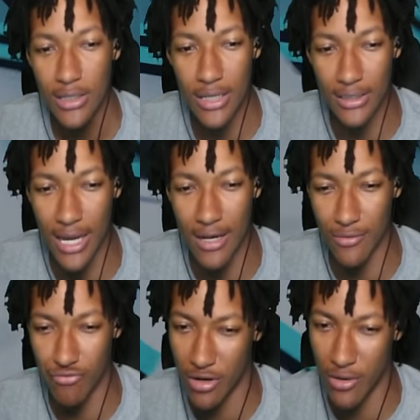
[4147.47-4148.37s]
This ain't a
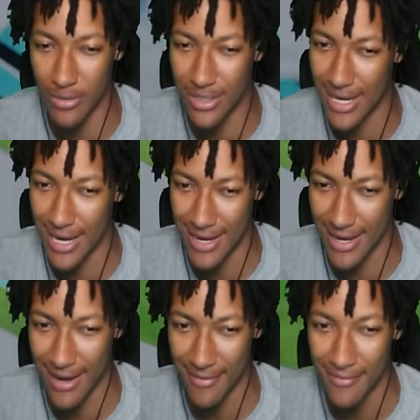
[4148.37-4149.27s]
real
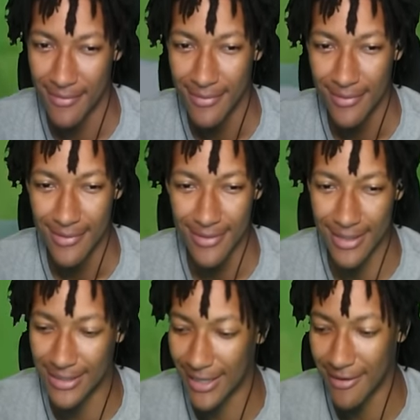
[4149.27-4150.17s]
game.
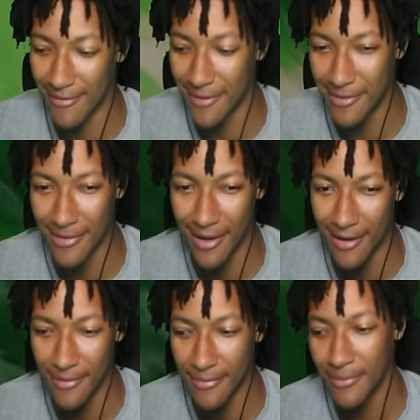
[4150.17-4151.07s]
This ain't a real game.